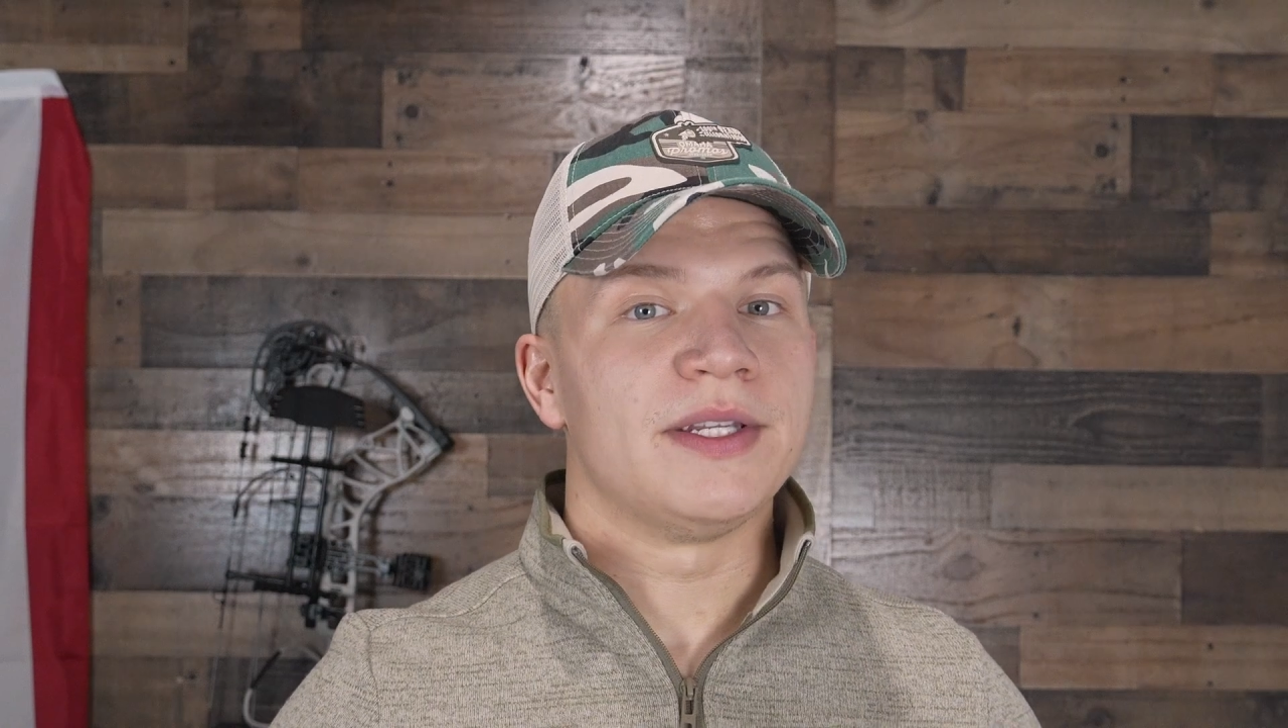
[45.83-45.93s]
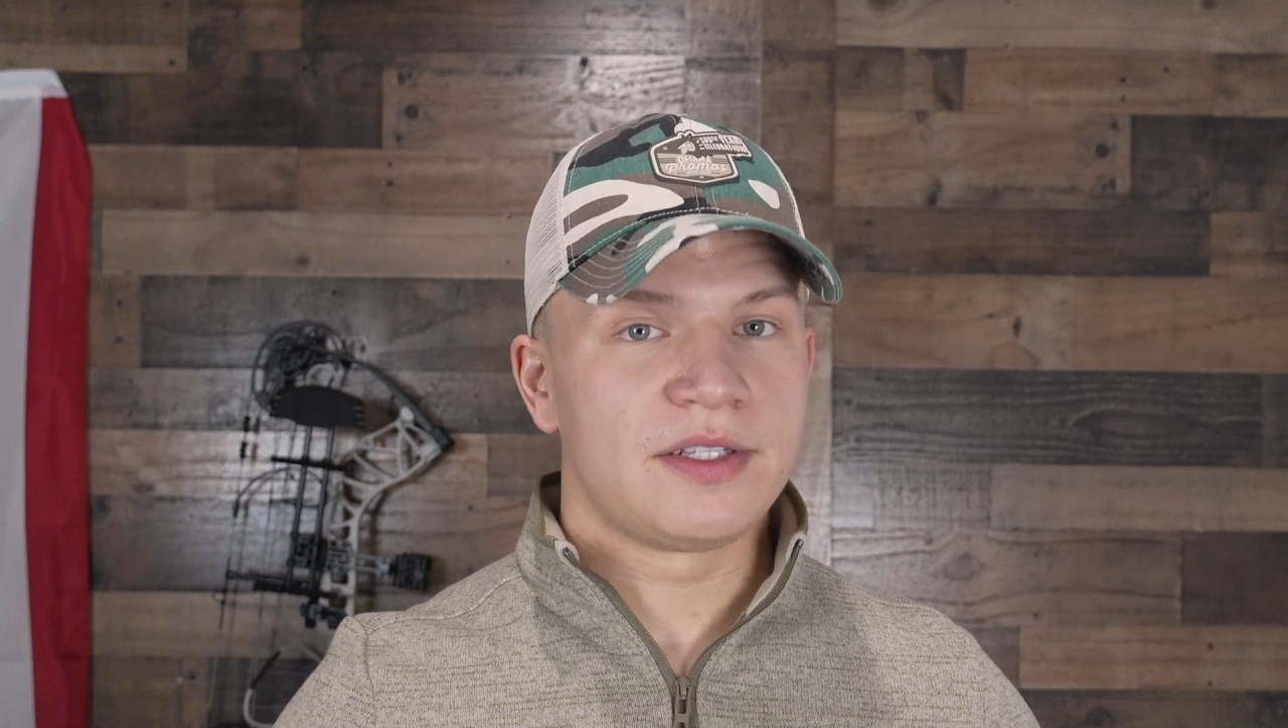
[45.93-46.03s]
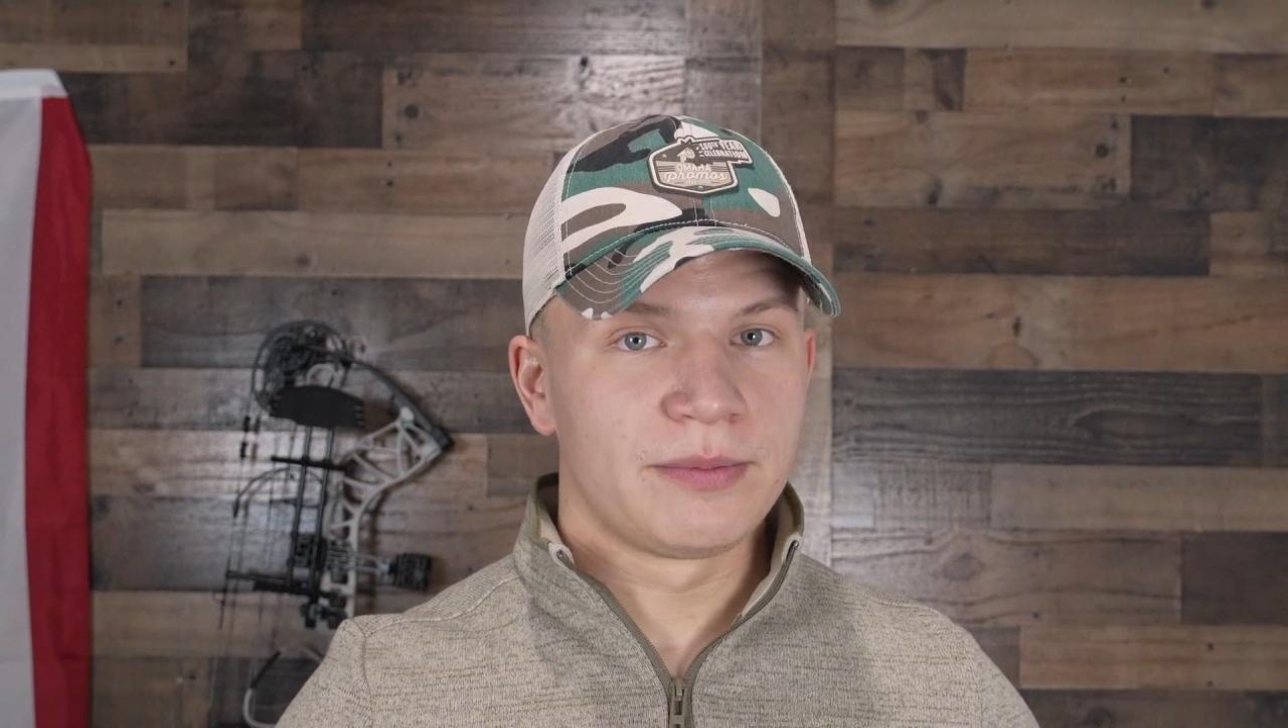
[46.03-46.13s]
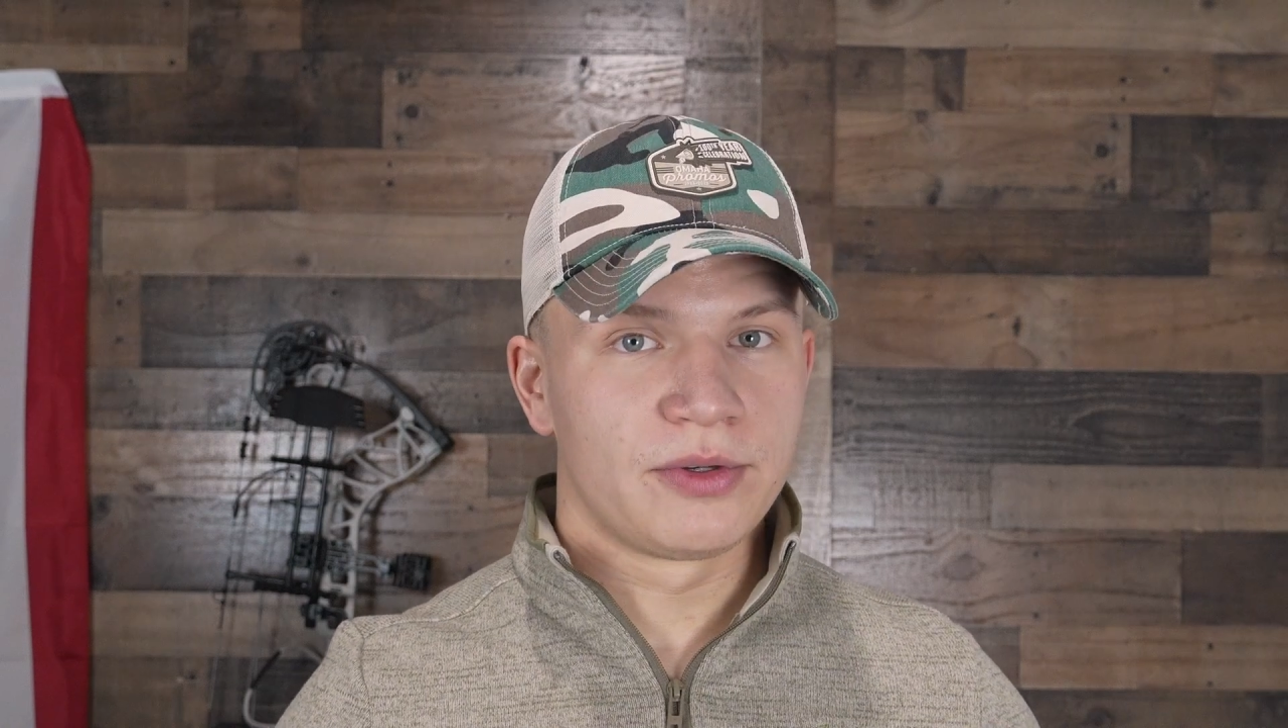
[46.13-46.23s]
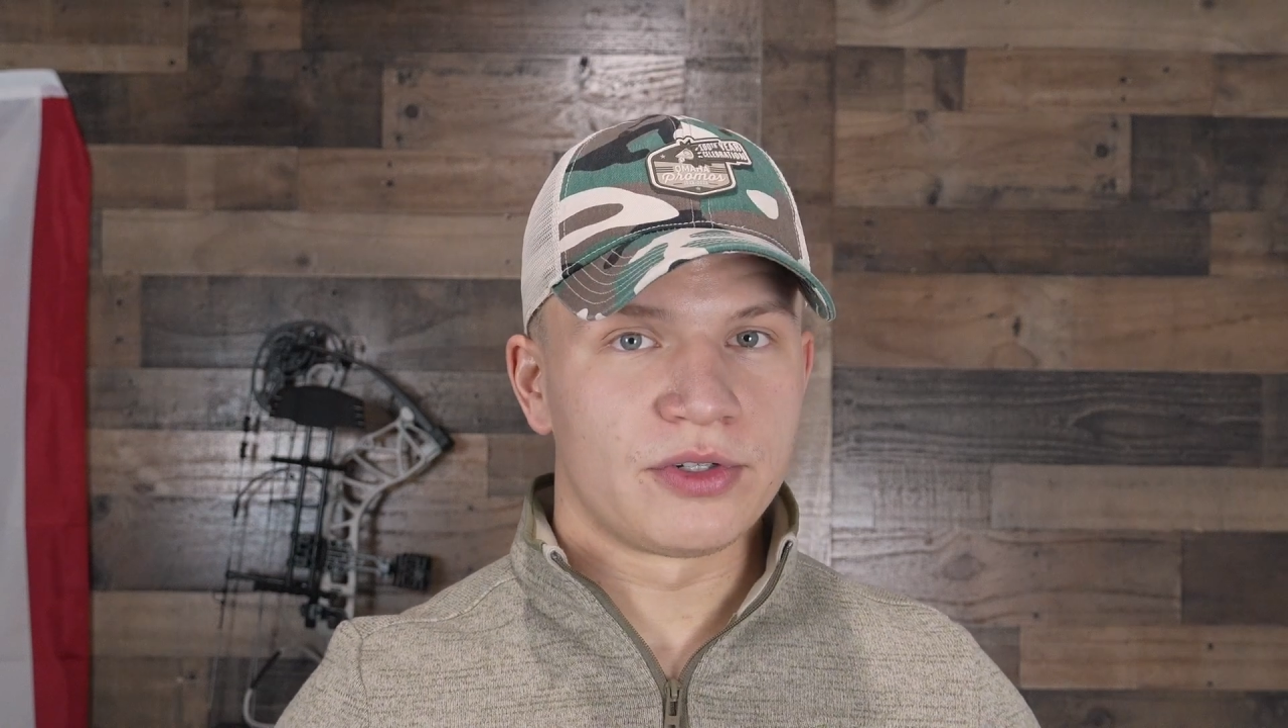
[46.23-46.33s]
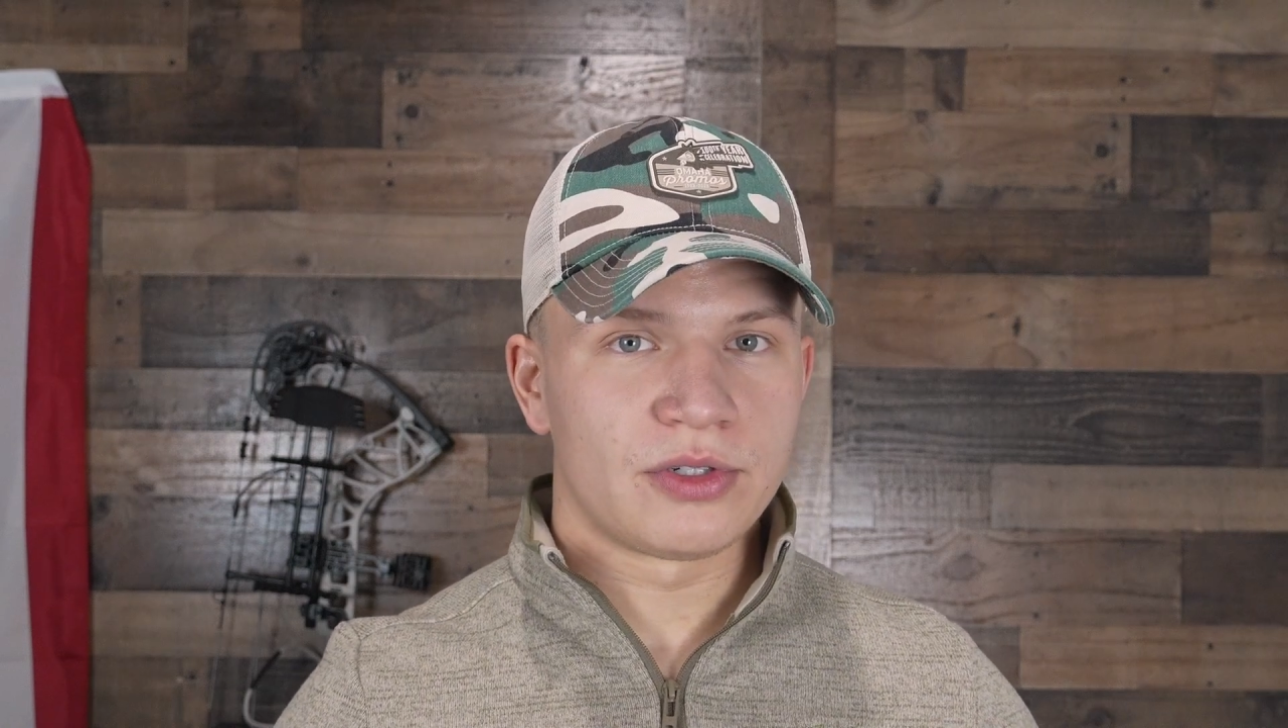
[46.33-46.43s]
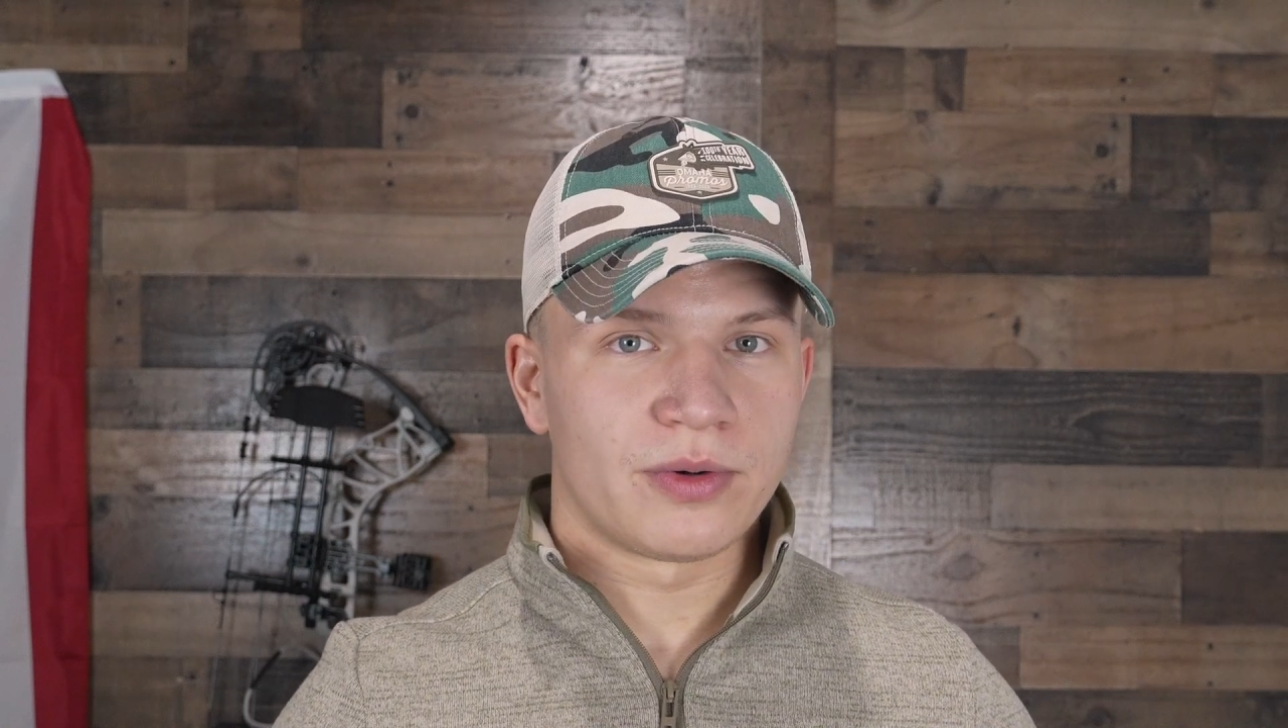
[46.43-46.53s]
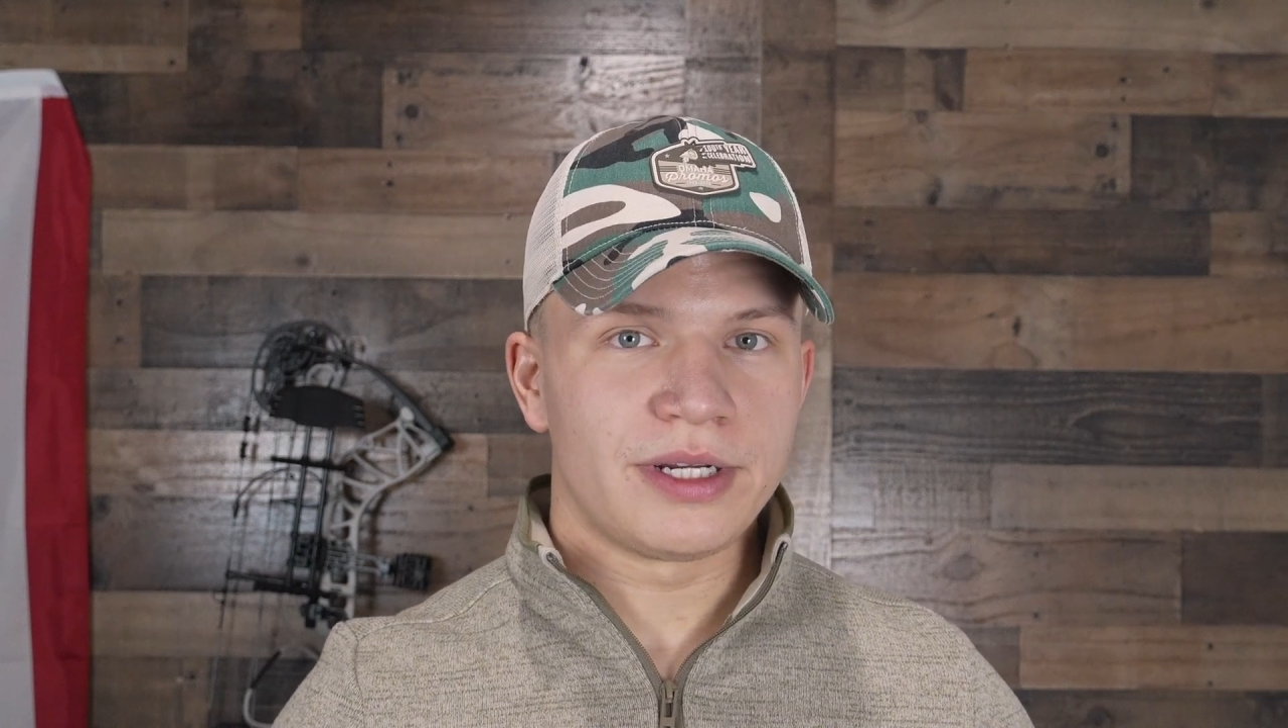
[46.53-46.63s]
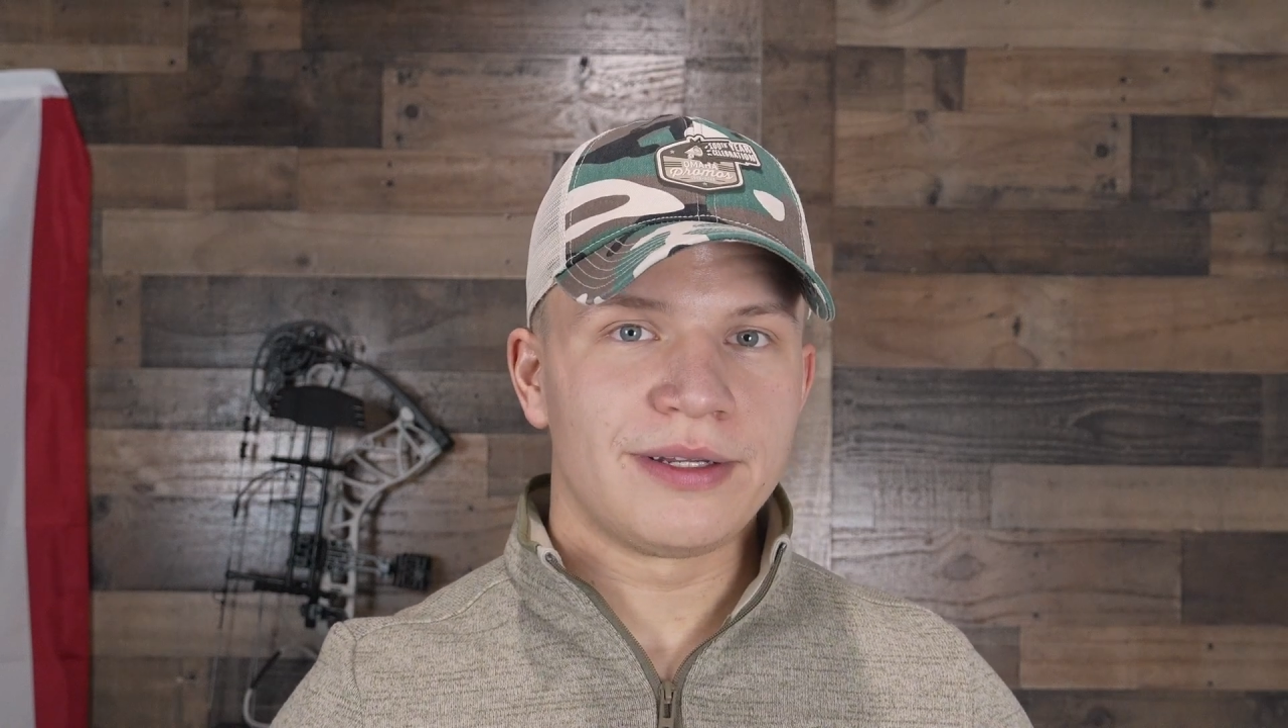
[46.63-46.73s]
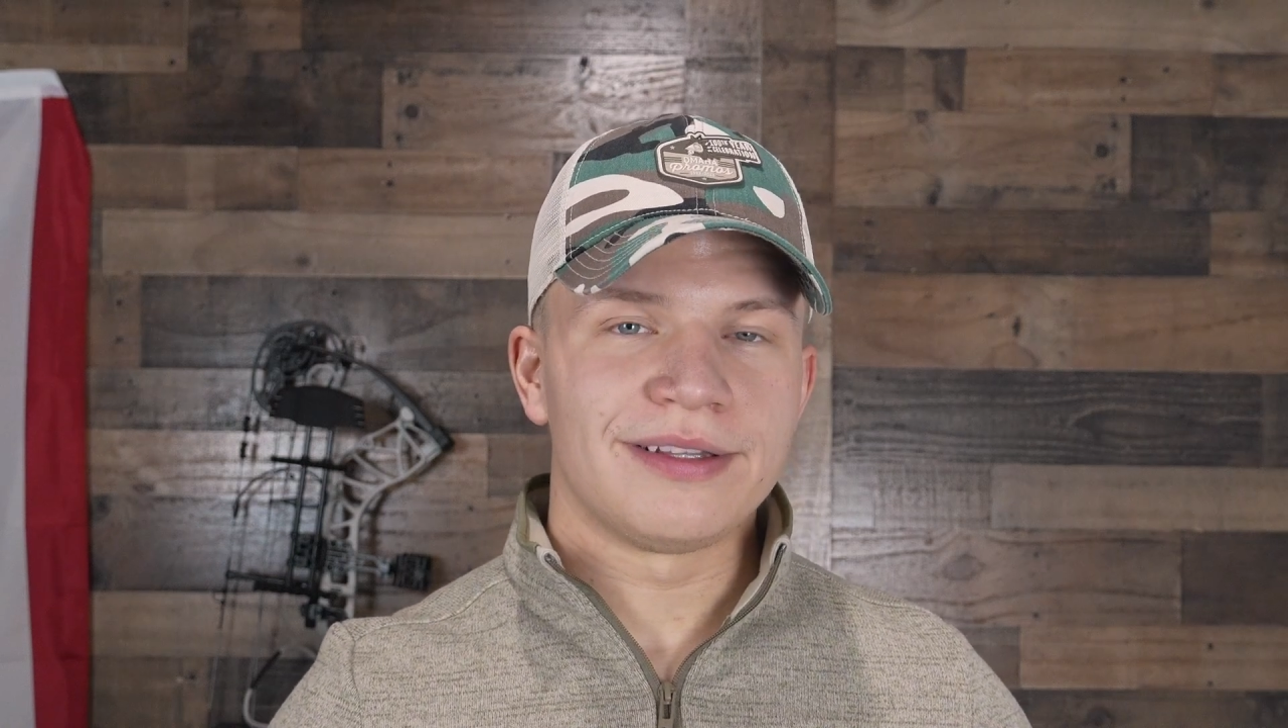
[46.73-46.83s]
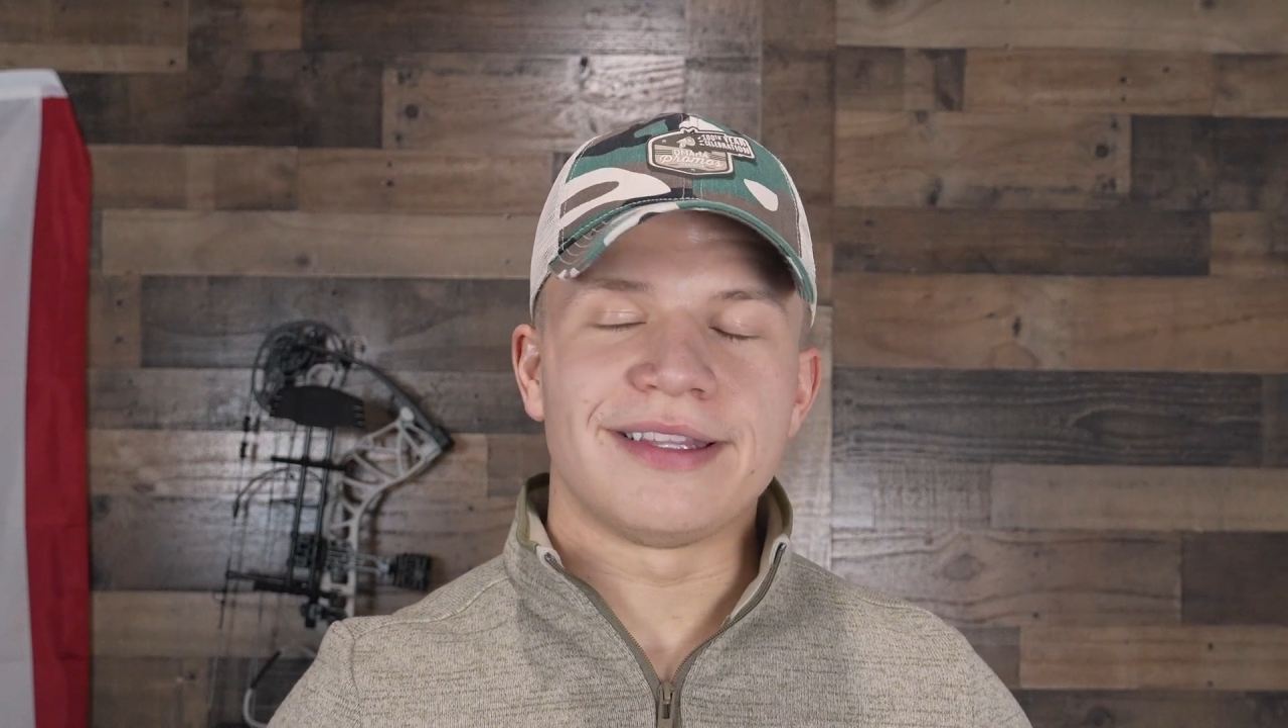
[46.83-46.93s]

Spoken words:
similar story.